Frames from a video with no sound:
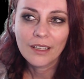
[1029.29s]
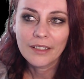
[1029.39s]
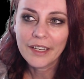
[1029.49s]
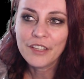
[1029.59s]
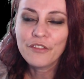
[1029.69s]

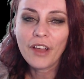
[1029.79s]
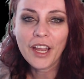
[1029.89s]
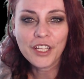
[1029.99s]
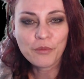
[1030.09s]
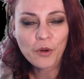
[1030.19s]

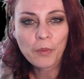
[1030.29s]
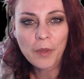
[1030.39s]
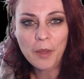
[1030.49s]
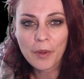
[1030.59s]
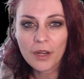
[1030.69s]
invite more
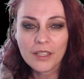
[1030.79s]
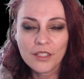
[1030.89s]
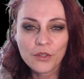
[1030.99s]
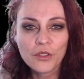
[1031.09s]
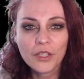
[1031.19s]
people
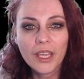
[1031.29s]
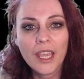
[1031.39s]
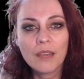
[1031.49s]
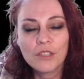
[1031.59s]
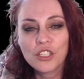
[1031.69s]
into the
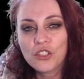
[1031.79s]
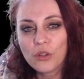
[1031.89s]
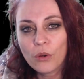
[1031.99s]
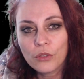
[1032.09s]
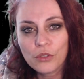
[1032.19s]
game and
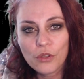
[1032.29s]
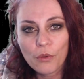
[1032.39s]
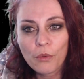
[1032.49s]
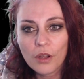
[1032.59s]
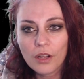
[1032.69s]
show to the
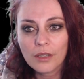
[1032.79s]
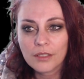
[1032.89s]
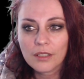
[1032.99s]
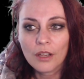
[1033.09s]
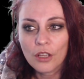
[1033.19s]

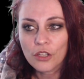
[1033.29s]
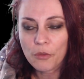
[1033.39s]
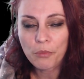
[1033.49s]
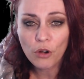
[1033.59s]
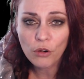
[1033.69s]
world the
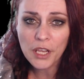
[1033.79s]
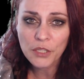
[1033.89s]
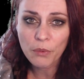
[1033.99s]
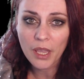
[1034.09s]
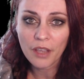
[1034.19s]
progress
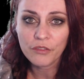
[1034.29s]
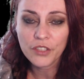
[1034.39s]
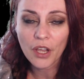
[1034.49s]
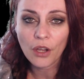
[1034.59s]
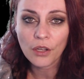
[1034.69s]
we have
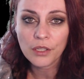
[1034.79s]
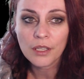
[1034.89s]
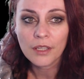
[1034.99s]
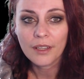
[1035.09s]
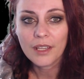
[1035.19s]
done,
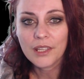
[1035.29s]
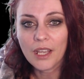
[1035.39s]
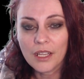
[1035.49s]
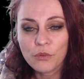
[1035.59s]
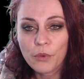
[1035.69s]

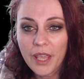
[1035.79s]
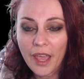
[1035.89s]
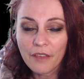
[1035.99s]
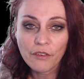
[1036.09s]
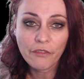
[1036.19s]
that we
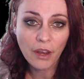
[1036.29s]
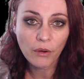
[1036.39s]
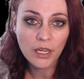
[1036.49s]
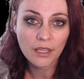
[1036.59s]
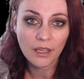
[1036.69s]
have a
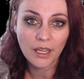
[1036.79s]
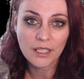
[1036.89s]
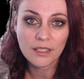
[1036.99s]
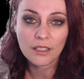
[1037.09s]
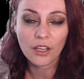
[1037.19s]
very
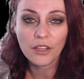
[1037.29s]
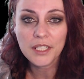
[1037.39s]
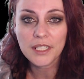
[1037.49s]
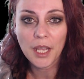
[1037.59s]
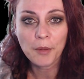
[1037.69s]
nice
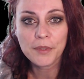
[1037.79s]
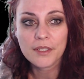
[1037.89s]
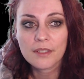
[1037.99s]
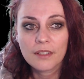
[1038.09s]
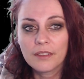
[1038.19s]

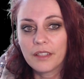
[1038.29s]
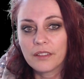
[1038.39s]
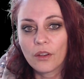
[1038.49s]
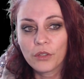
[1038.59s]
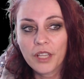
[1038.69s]
concept, that
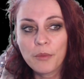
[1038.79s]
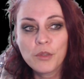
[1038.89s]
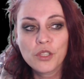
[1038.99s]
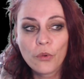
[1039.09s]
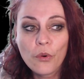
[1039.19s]
our game
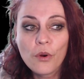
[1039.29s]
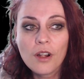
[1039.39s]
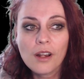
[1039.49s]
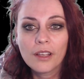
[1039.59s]
is cool,